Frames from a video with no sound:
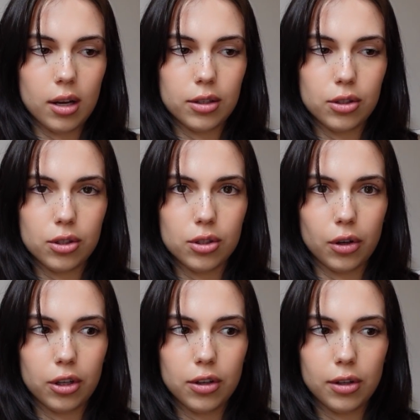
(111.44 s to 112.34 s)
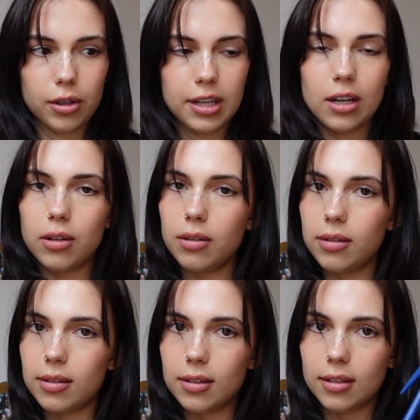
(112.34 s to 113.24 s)
circular
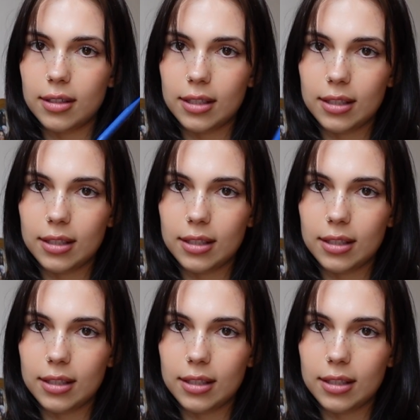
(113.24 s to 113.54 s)
needles.